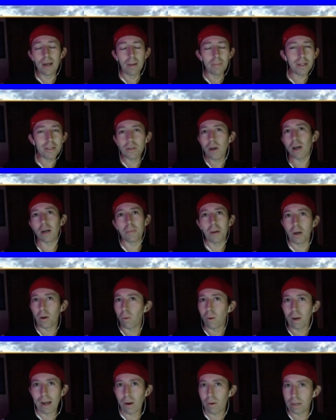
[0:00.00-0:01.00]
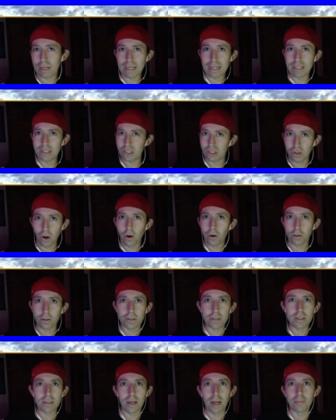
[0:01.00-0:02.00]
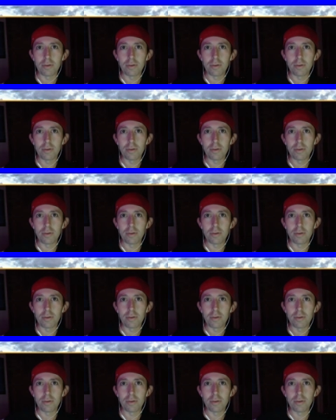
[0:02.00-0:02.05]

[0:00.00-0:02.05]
I'm not talking about going out and getting starters.